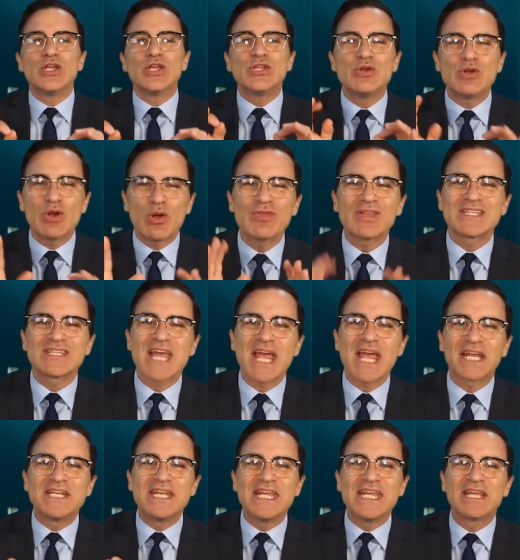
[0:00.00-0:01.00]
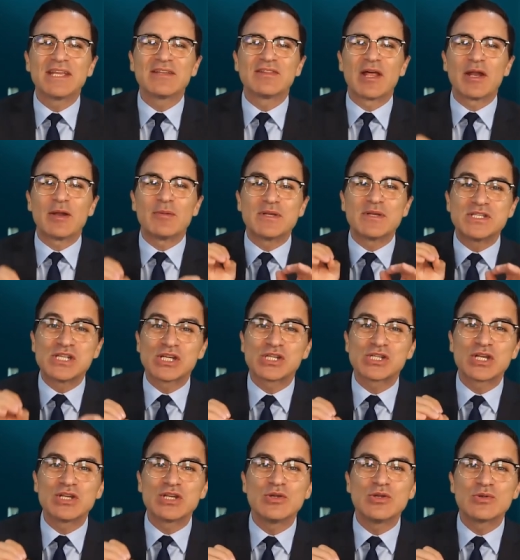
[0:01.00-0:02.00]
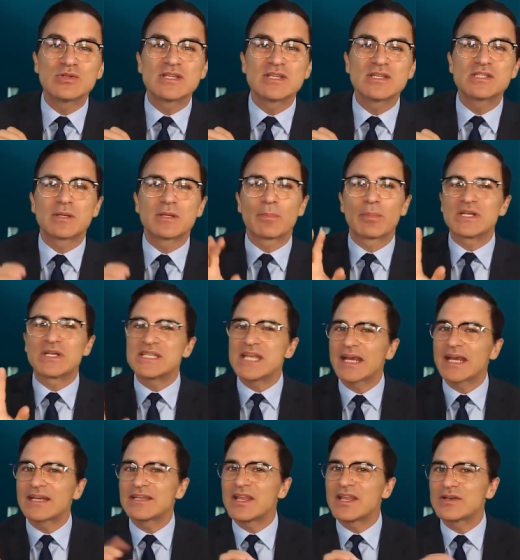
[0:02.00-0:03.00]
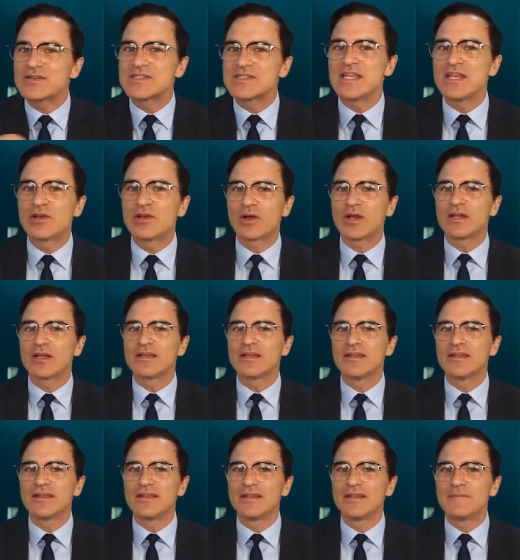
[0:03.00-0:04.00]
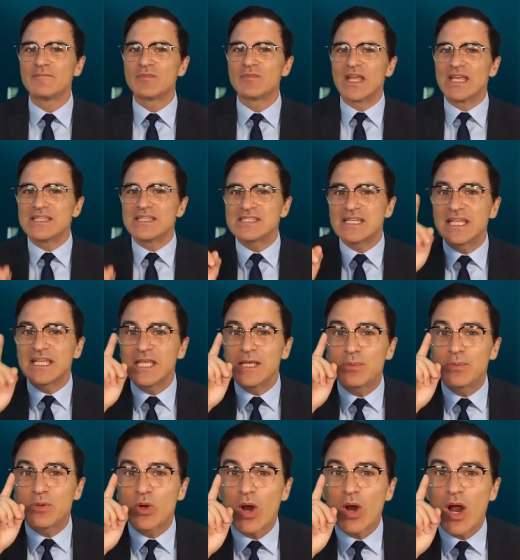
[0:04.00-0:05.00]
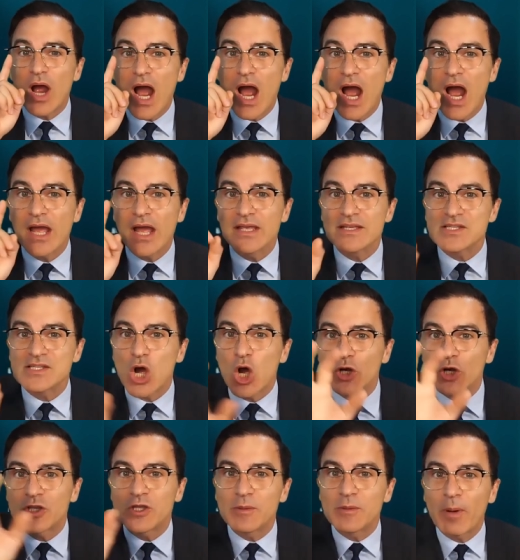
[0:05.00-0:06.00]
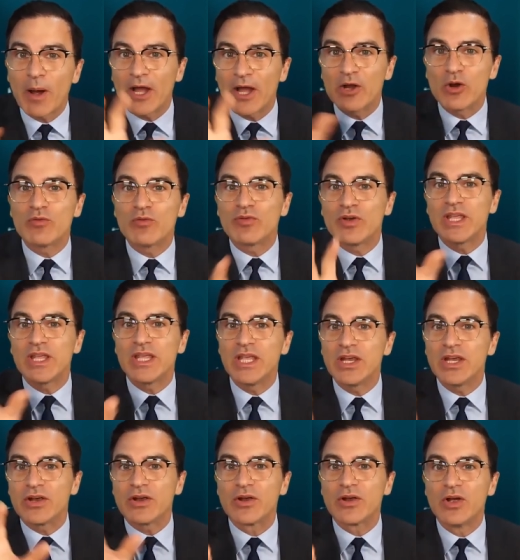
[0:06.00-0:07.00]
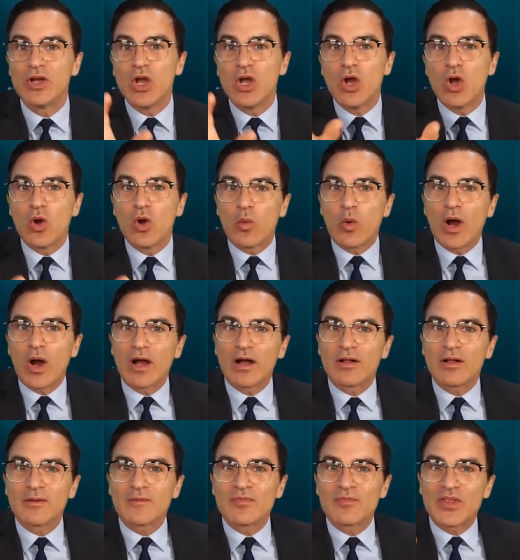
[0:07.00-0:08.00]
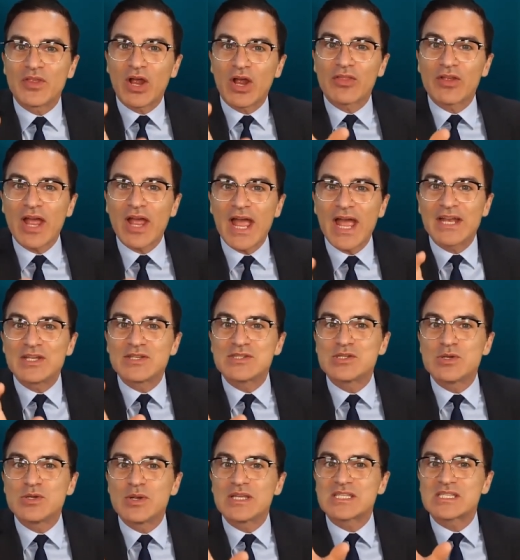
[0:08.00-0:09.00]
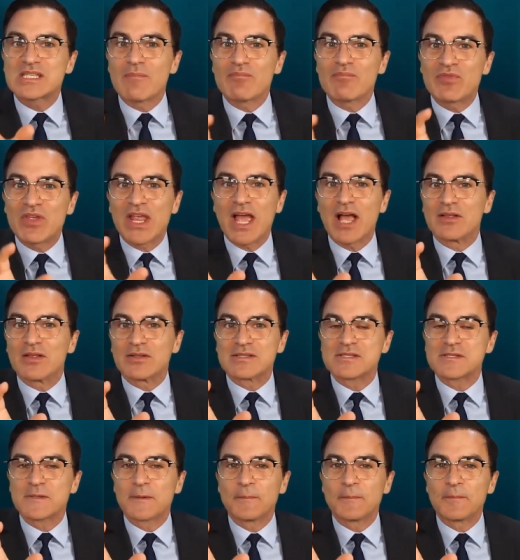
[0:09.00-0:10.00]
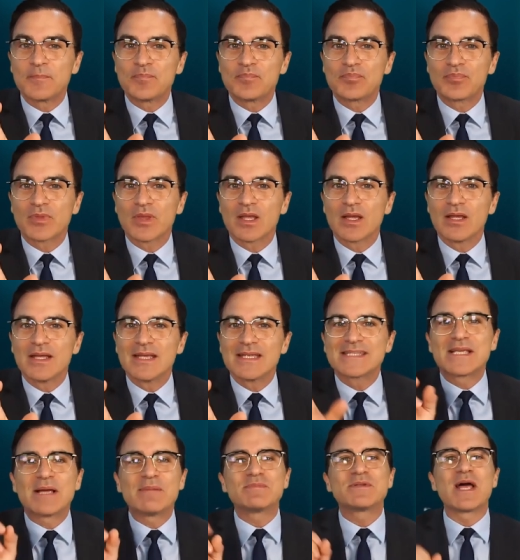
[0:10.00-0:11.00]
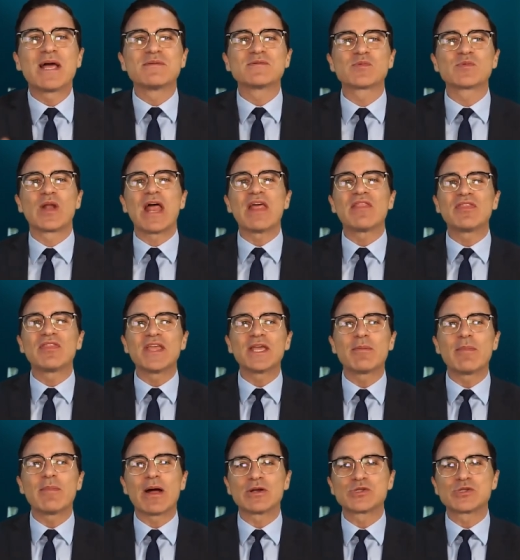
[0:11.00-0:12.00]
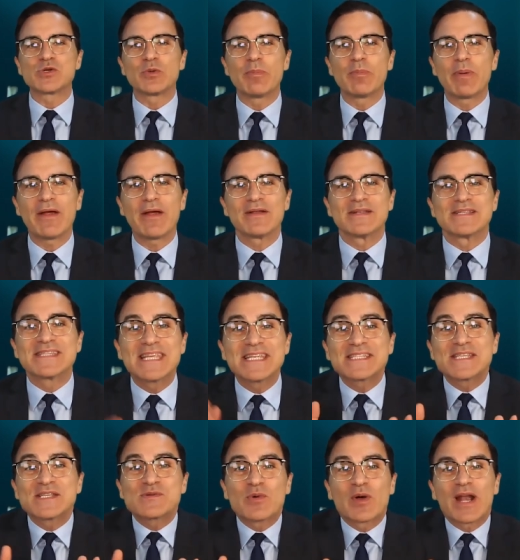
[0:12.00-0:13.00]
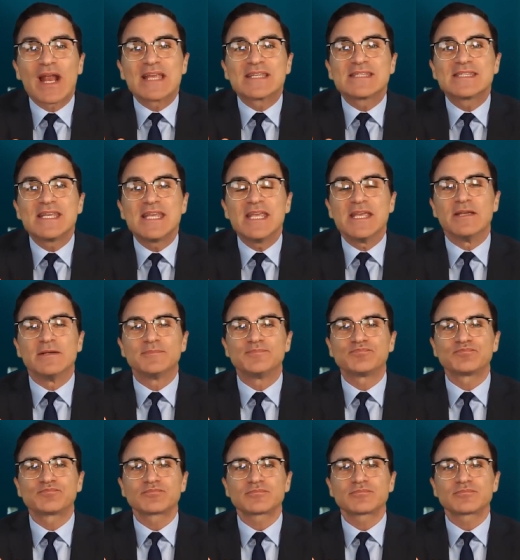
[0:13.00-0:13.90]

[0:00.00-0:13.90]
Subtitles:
You know the technique that a magician uses to protect their secret is to keep your eyes occupied over here while the other hand is doing something else. Sometimes when I think about True Parents, this is what I see.